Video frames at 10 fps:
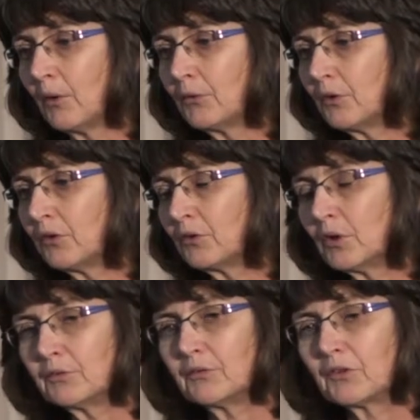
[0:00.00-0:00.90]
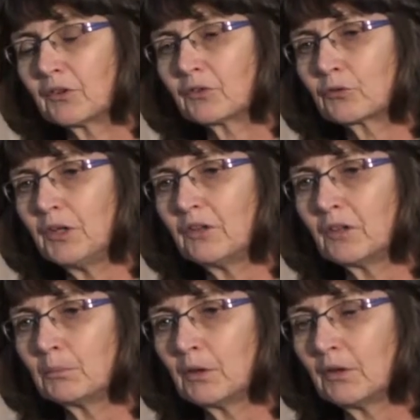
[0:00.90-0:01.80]
Although tenofovir is excreted
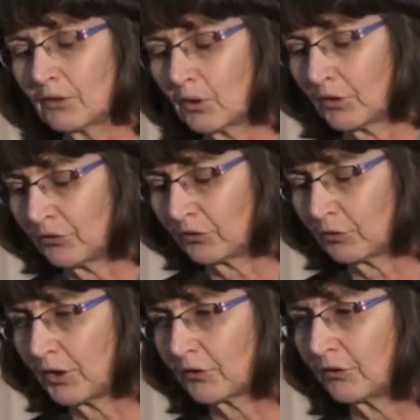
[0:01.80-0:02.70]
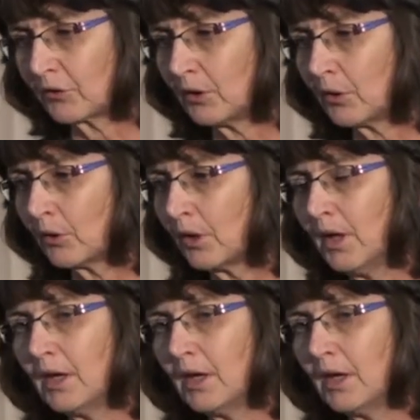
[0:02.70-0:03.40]
in the milk, the concentrations are low.